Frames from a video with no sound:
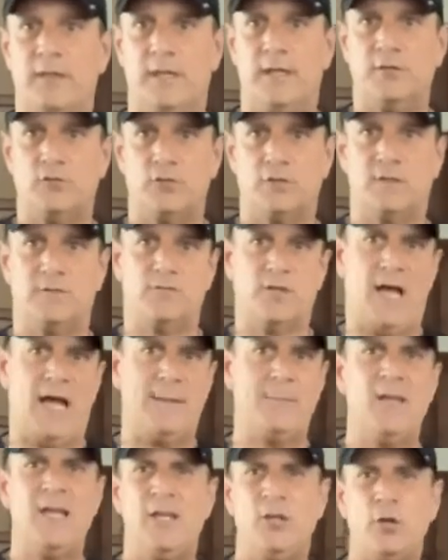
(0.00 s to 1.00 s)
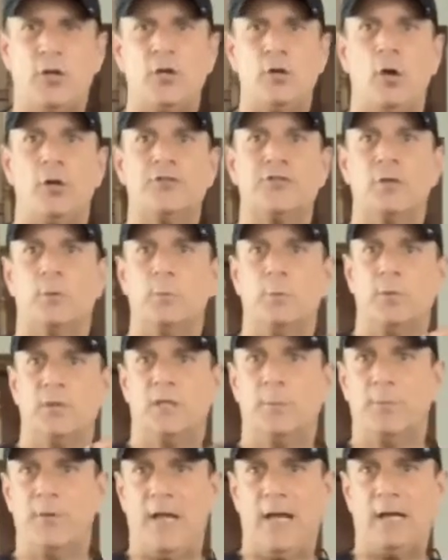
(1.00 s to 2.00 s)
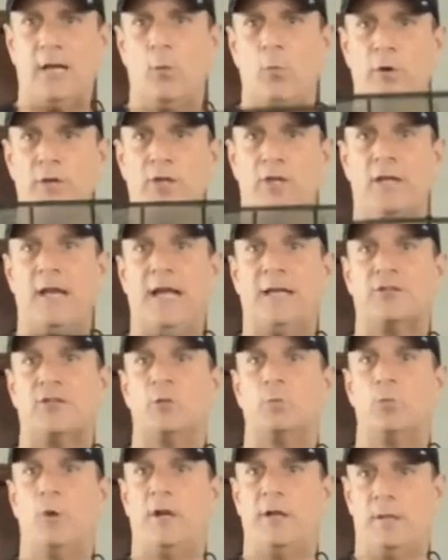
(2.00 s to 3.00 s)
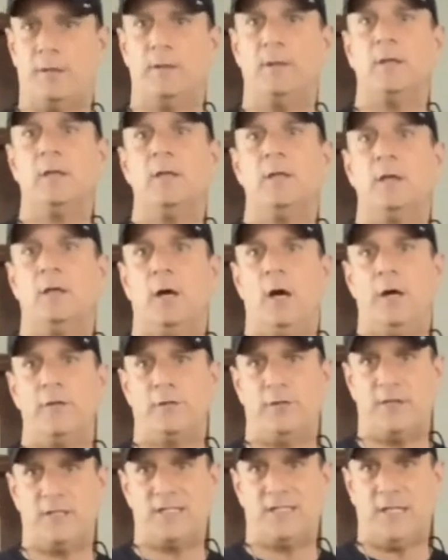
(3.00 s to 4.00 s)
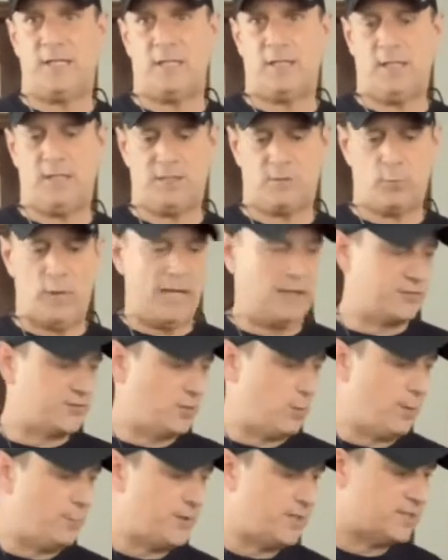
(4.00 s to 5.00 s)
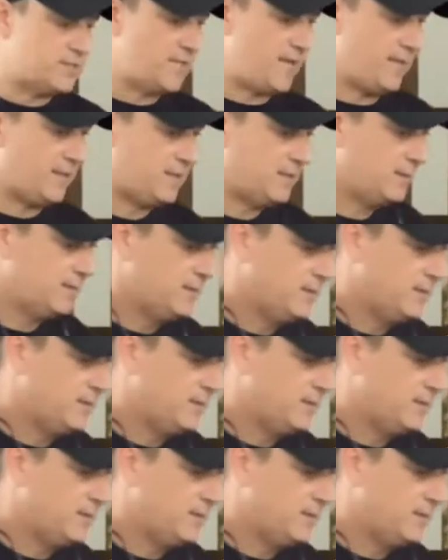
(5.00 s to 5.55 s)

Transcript: interest of time. You can also, with the Bonneco one, you can actually run it under the sink as well. So I'm going to take